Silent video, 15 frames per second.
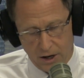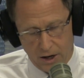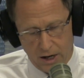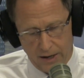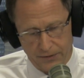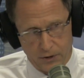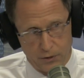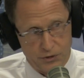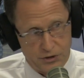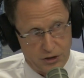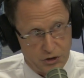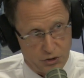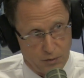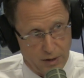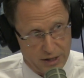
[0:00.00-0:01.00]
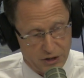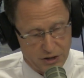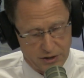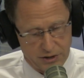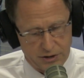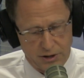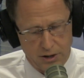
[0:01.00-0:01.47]
on those
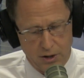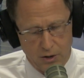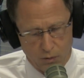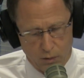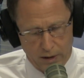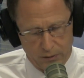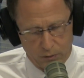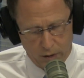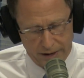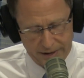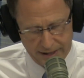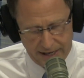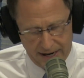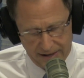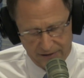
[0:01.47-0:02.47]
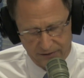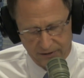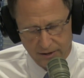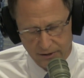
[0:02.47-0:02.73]
situations when one dies.